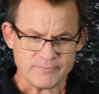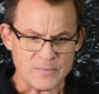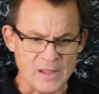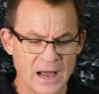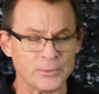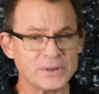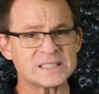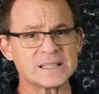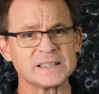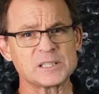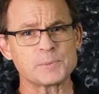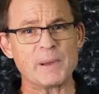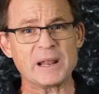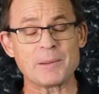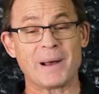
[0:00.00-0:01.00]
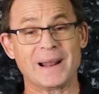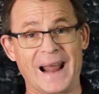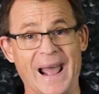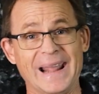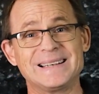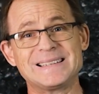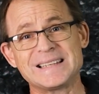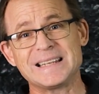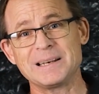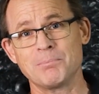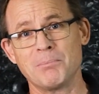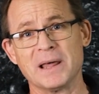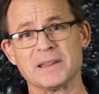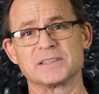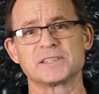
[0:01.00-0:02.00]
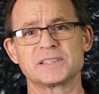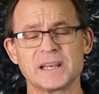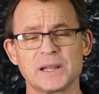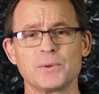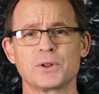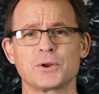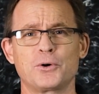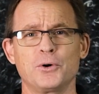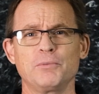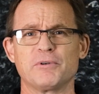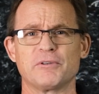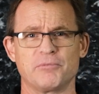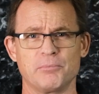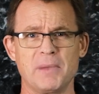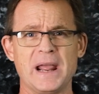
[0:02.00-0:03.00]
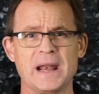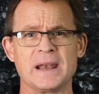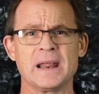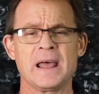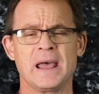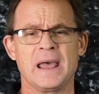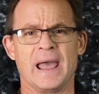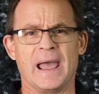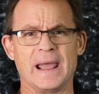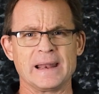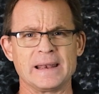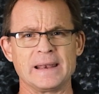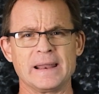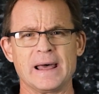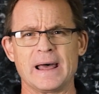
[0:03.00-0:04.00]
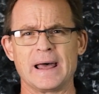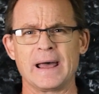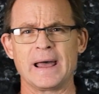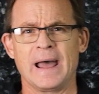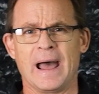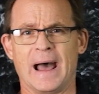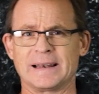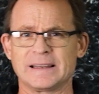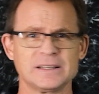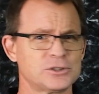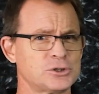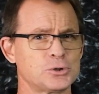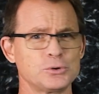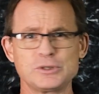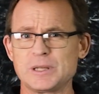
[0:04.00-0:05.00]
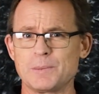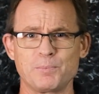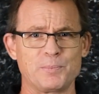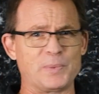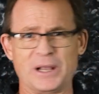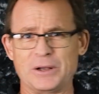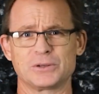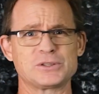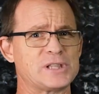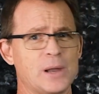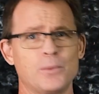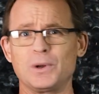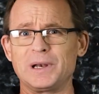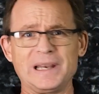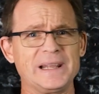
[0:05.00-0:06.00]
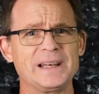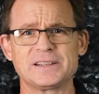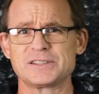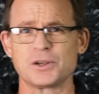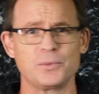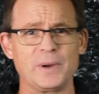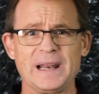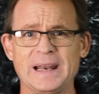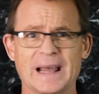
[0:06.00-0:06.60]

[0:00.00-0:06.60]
I recently spent about 18 months sitting with a group of men, and I didn't choose them because they were leaders already.